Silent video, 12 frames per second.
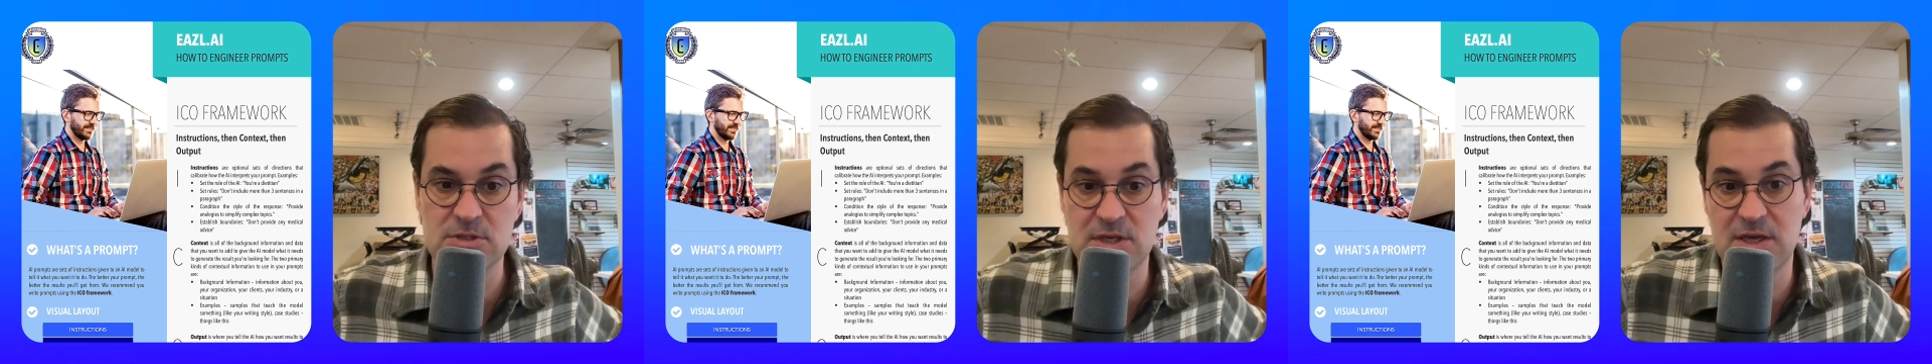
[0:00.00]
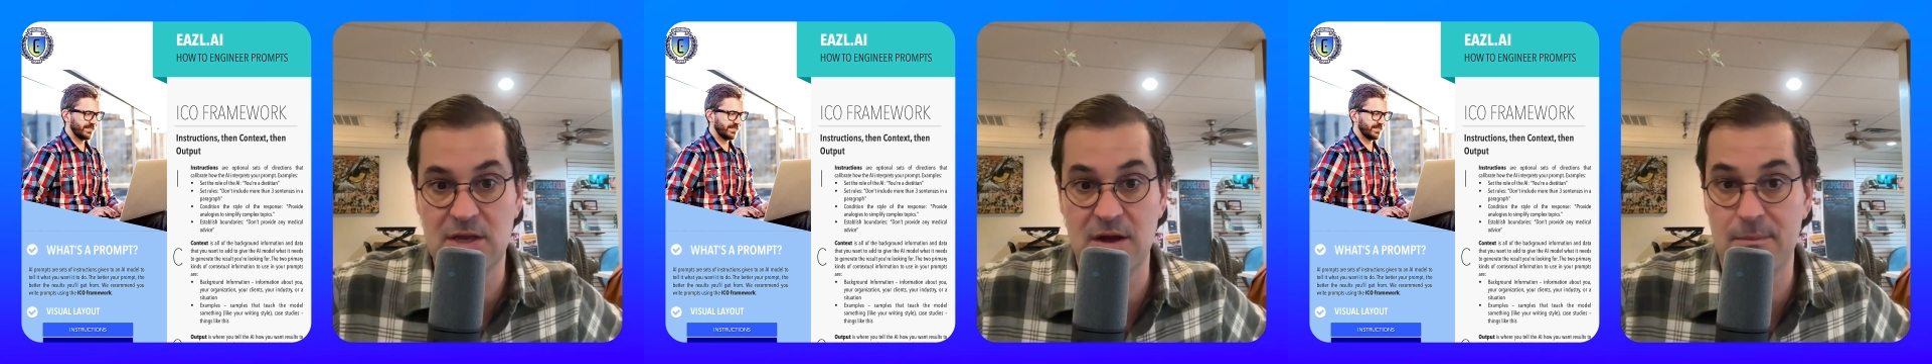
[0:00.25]
to
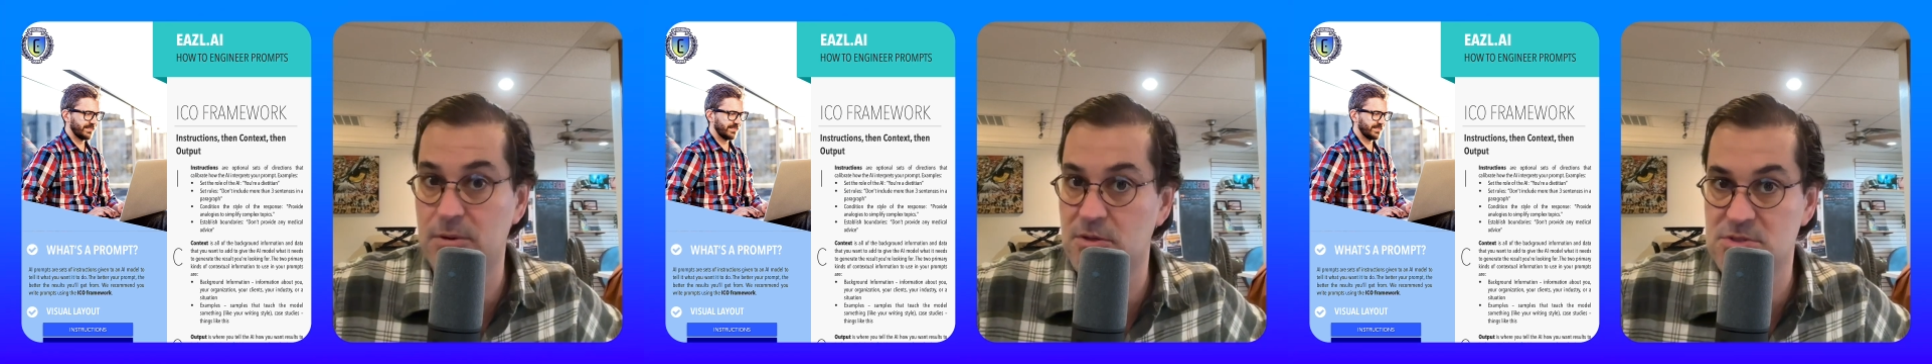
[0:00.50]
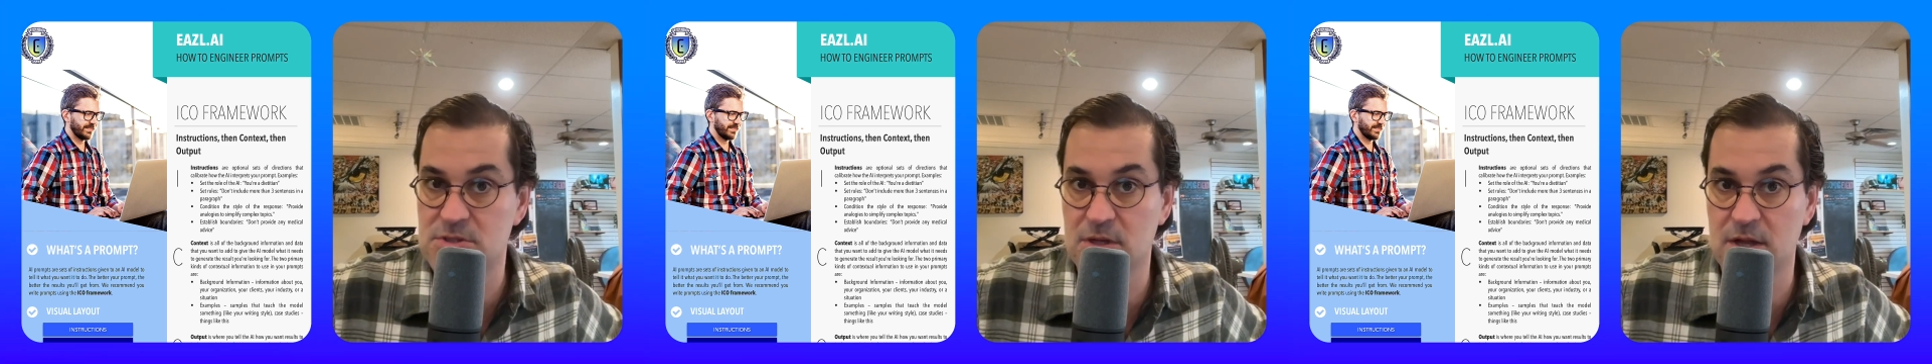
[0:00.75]
get a
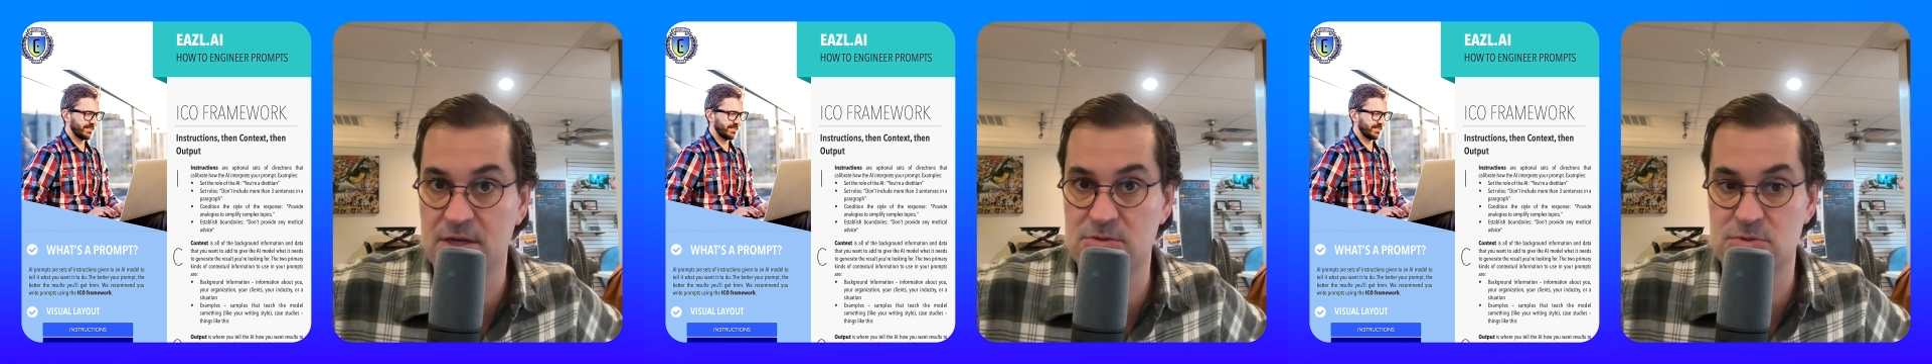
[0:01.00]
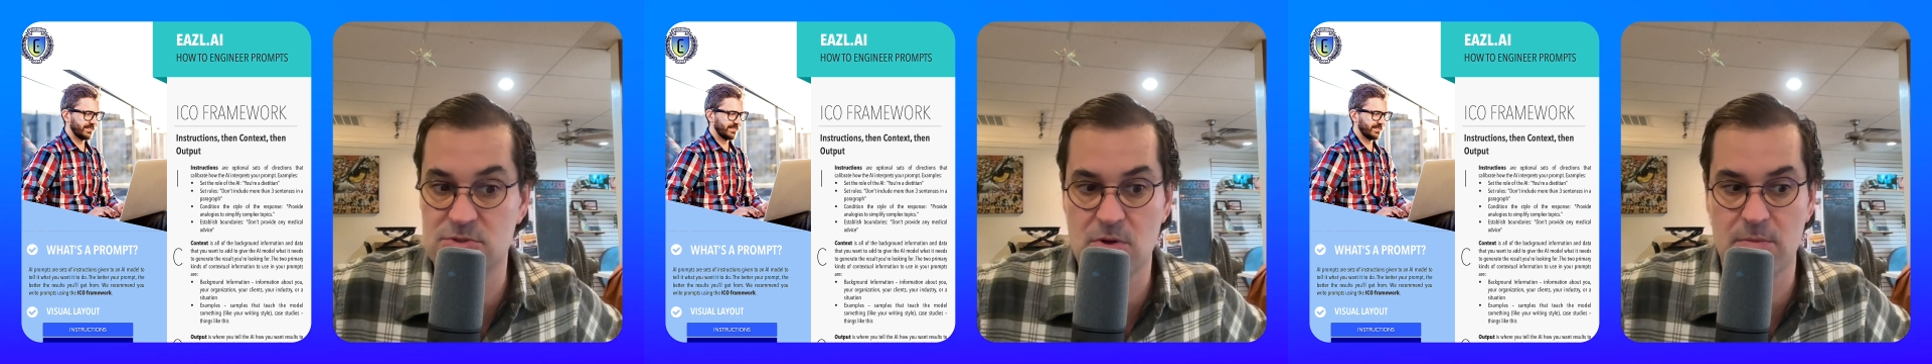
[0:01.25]
personalized
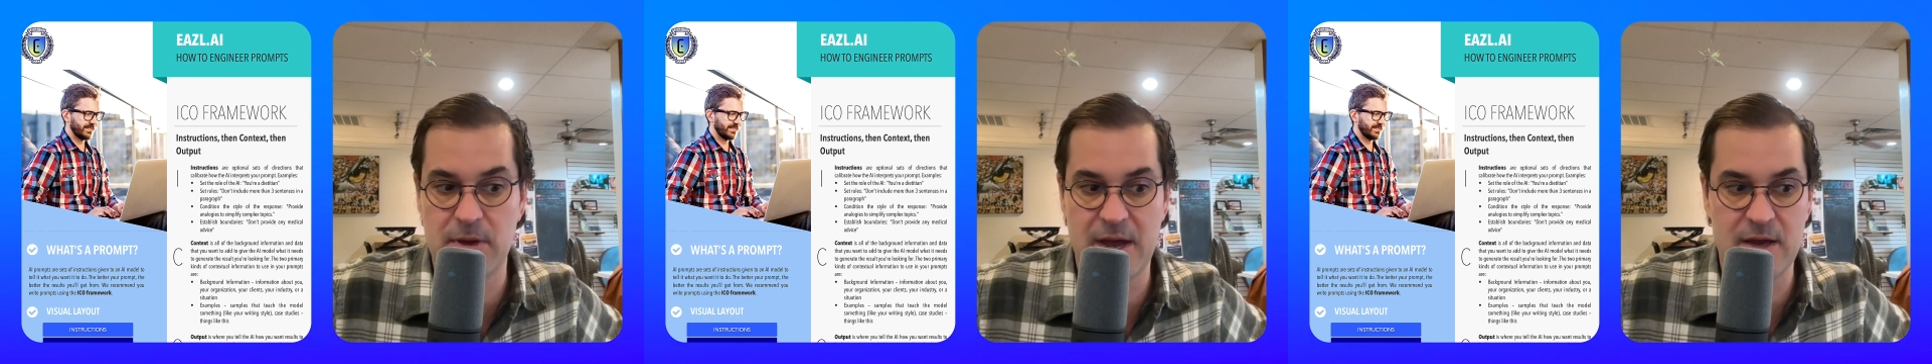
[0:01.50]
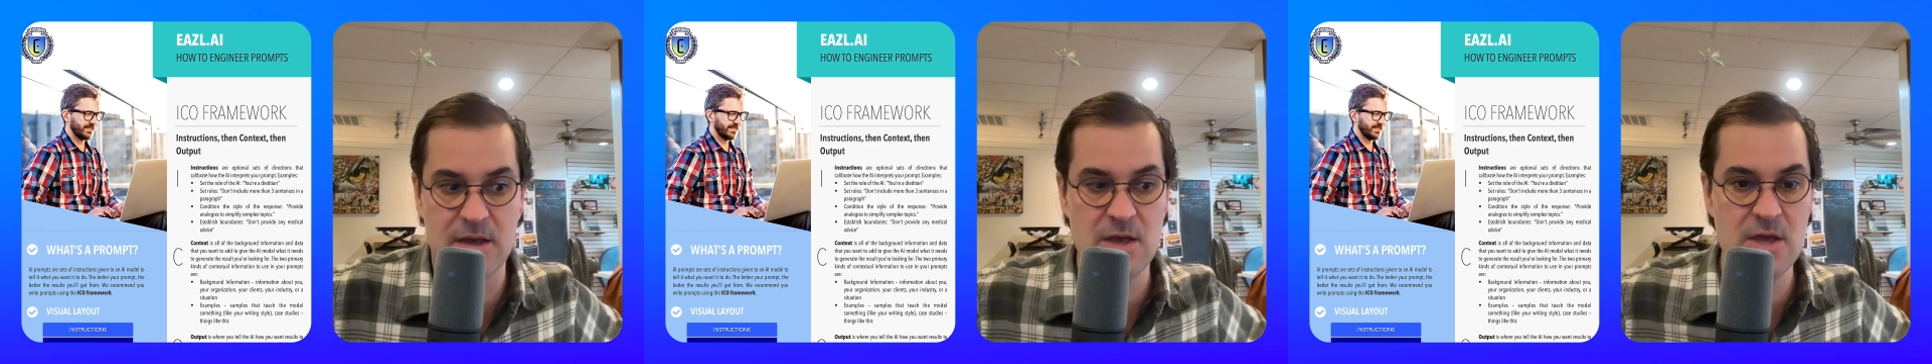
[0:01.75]
result back.